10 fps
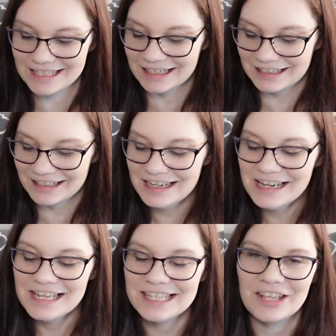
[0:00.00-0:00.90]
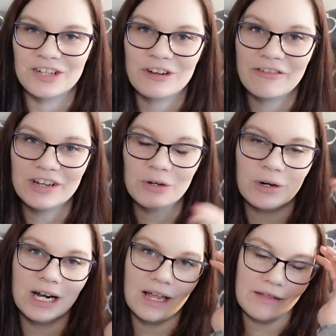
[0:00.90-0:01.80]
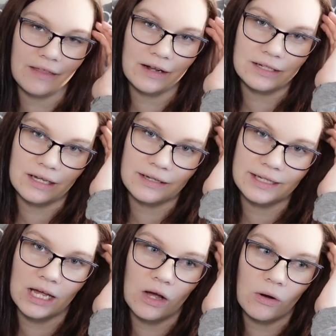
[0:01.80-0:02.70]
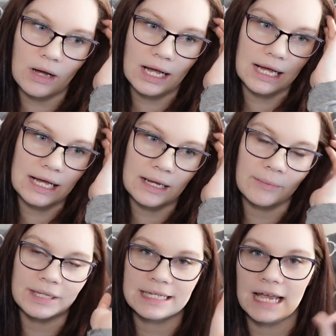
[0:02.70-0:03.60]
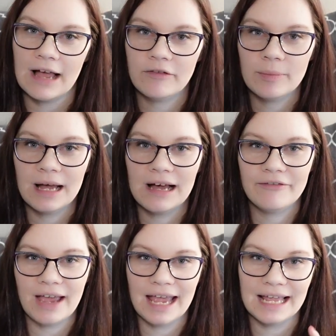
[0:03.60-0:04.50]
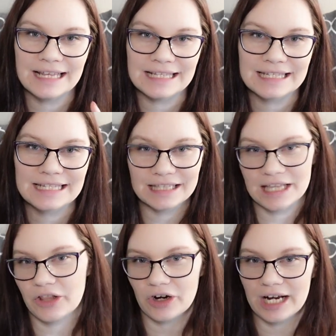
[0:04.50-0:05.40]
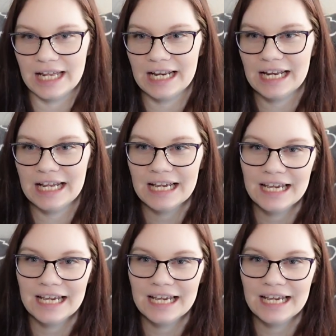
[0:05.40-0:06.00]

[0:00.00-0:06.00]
so there's Gryffindor and then there's also, um, let's see, Hufflepuff and Slytherin.